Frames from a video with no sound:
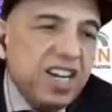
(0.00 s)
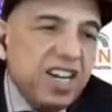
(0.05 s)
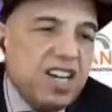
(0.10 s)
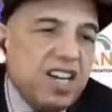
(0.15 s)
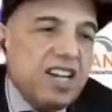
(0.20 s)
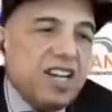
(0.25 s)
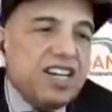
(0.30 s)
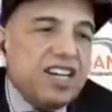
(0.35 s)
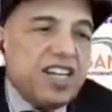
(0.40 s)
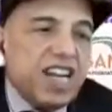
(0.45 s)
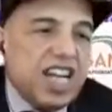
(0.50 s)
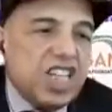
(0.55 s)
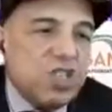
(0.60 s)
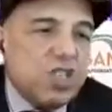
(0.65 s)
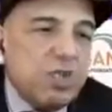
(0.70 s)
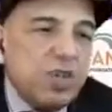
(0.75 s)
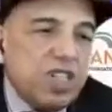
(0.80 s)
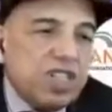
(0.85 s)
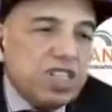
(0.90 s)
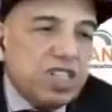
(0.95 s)

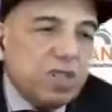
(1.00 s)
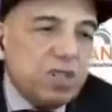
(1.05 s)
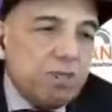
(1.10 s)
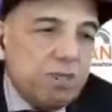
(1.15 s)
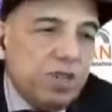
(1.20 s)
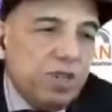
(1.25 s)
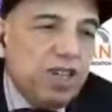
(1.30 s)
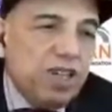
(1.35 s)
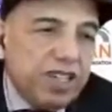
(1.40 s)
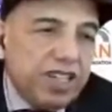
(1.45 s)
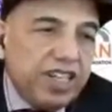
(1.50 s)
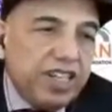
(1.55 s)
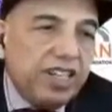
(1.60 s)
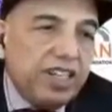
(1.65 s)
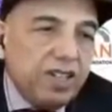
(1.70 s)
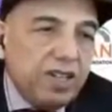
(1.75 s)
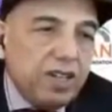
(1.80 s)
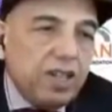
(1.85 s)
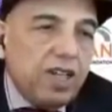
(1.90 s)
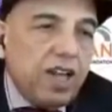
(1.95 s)
transmissibility,
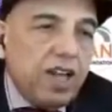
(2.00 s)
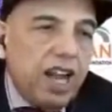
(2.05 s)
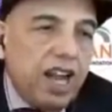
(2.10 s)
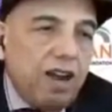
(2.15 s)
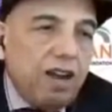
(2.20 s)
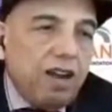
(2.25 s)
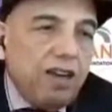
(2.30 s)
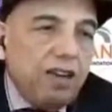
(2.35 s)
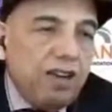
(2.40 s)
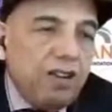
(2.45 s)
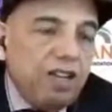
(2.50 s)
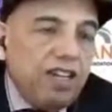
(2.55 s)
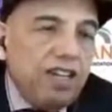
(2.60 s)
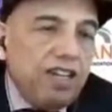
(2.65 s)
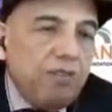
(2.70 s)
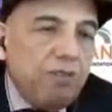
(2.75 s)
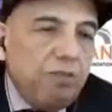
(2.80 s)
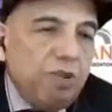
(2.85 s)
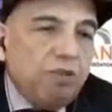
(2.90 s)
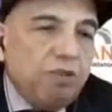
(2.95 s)

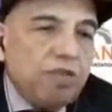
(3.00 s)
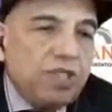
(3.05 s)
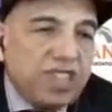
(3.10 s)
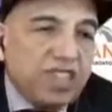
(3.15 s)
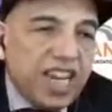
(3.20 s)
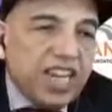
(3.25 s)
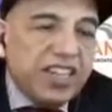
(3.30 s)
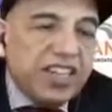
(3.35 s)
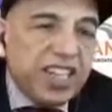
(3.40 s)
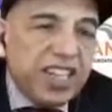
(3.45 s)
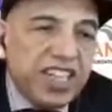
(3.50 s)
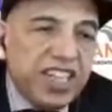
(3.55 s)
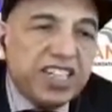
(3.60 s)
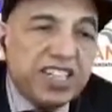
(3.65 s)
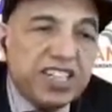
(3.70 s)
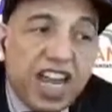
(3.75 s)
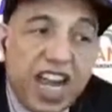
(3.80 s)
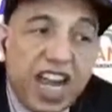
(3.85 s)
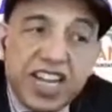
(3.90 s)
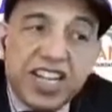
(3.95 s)
citing its
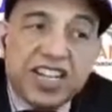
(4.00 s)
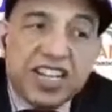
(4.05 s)
high